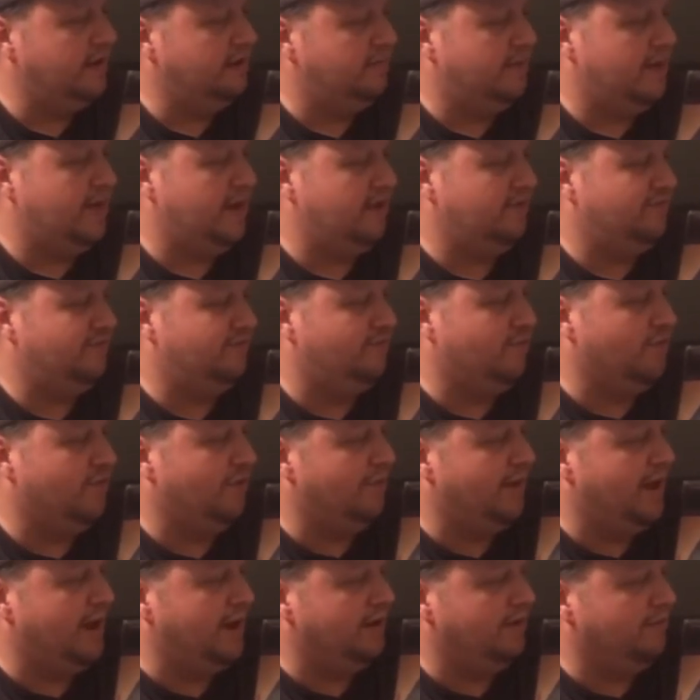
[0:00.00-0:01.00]
to buy a
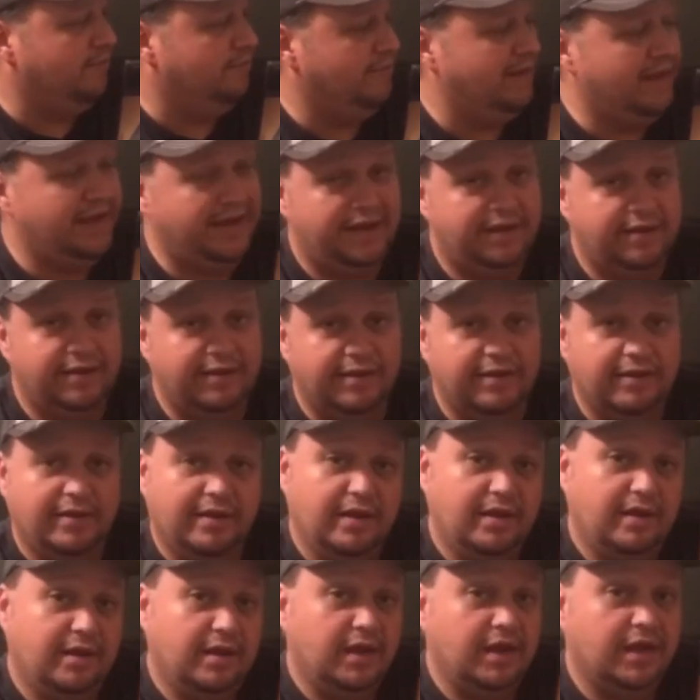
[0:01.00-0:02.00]
format of media
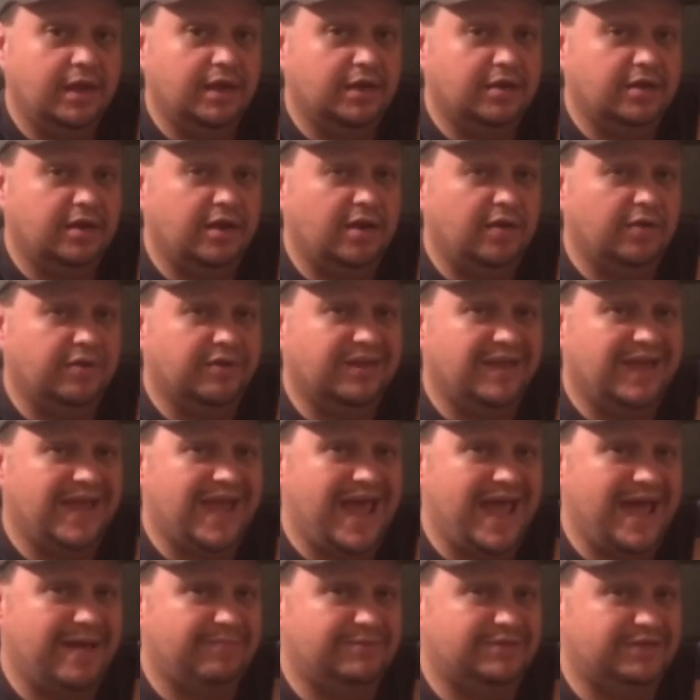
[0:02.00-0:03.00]
closed
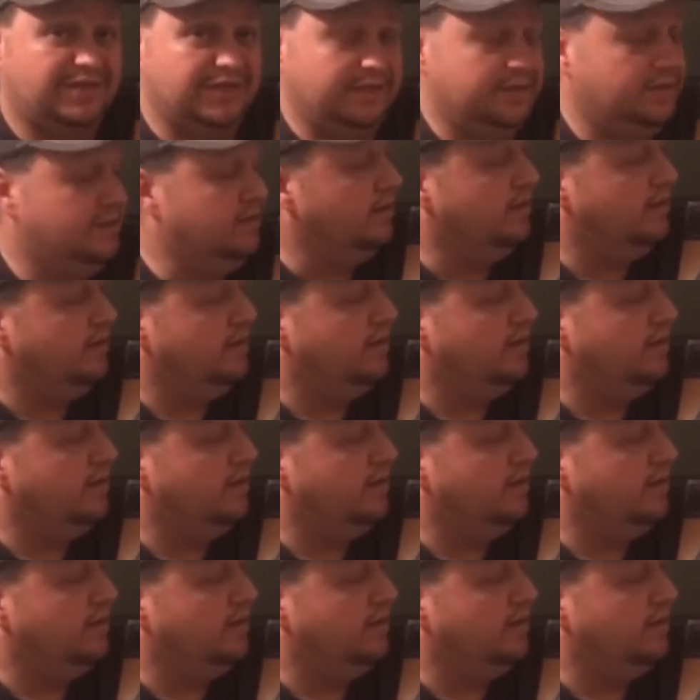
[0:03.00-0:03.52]
caption,